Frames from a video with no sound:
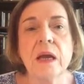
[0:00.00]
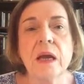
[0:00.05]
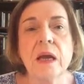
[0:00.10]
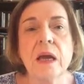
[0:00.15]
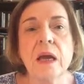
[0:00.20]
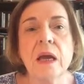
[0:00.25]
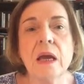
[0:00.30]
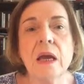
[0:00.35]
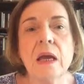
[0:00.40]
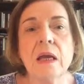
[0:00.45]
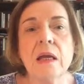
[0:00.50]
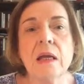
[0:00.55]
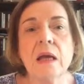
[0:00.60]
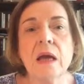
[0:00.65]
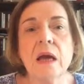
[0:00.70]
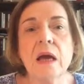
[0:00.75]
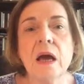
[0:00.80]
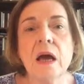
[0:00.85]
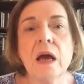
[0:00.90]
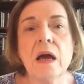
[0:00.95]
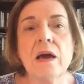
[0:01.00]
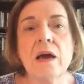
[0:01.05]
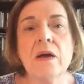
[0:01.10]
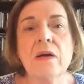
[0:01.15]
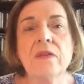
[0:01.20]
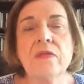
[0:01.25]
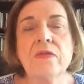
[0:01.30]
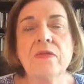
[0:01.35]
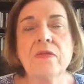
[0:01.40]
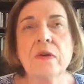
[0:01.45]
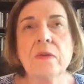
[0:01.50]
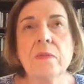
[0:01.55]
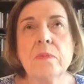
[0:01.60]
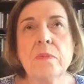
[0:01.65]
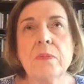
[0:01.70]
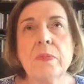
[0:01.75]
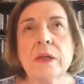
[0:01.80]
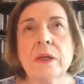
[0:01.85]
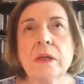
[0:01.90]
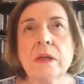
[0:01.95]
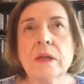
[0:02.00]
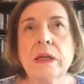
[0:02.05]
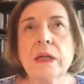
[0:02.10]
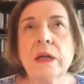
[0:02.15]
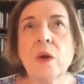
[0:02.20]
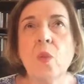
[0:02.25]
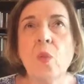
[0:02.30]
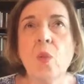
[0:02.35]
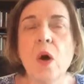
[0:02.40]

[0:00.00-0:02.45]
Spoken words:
and of building